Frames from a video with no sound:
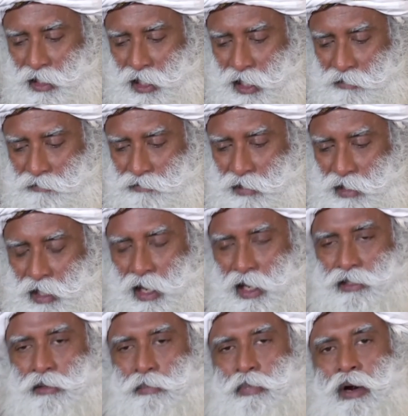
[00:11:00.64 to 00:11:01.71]
life
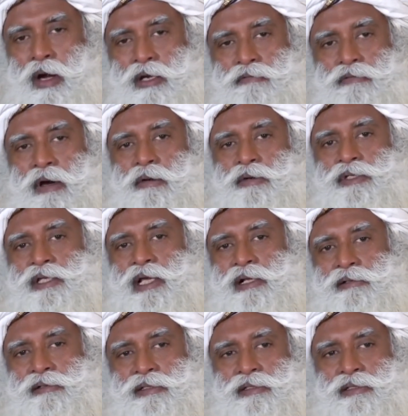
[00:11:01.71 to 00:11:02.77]
as a part of
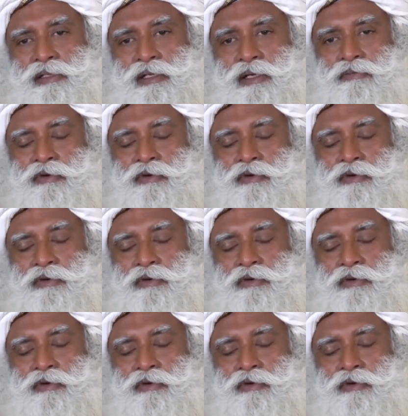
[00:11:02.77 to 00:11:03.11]
ourselves.